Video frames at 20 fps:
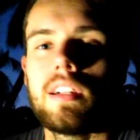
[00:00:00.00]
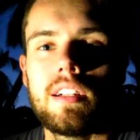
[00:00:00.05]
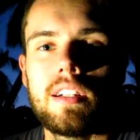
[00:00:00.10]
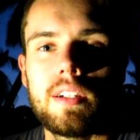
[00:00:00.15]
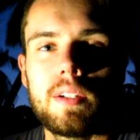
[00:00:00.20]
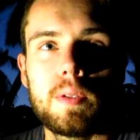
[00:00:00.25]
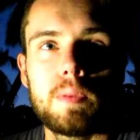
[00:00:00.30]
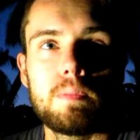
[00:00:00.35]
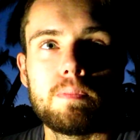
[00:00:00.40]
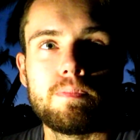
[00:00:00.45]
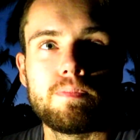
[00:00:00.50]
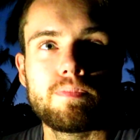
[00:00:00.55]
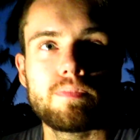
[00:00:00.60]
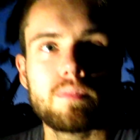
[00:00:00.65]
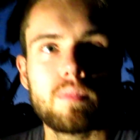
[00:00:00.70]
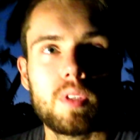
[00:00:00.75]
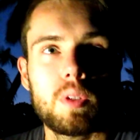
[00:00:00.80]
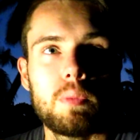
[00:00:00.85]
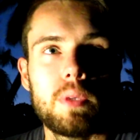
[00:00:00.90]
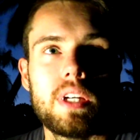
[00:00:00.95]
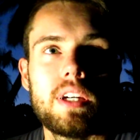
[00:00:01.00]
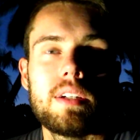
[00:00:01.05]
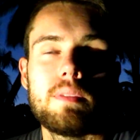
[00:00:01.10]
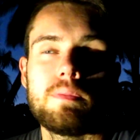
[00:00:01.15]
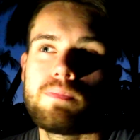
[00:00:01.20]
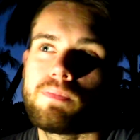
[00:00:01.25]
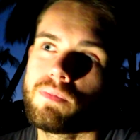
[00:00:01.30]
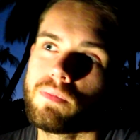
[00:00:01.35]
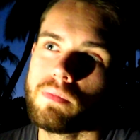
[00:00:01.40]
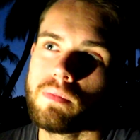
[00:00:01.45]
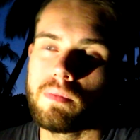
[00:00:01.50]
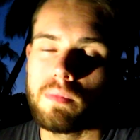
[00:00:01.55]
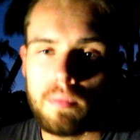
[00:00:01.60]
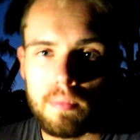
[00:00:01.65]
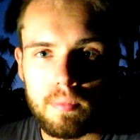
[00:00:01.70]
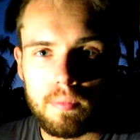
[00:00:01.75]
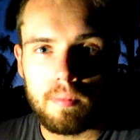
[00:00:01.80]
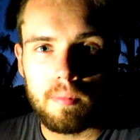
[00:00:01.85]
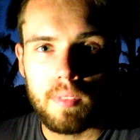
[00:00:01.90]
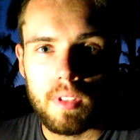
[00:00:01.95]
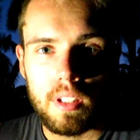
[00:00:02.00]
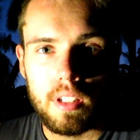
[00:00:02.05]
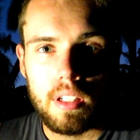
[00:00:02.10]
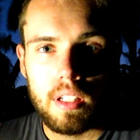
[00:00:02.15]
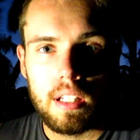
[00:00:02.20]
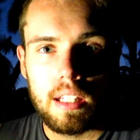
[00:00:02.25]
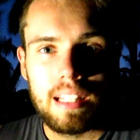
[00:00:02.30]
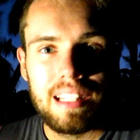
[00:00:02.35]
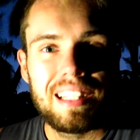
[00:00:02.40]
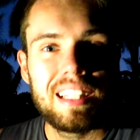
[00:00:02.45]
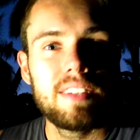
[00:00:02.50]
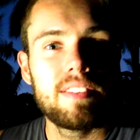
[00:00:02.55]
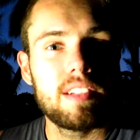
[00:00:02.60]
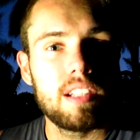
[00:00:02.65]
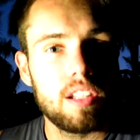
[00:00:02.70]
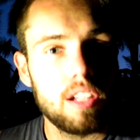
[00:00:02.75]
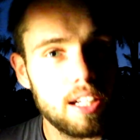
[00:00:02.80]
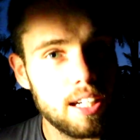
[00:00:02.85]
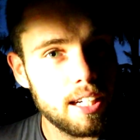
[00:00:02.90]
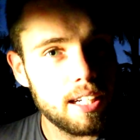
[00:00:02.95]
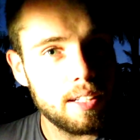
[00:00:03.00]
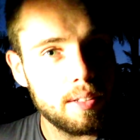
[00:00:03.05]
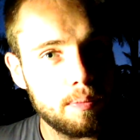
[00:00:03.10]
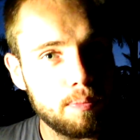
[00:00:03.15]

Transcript: But yeah, leave a like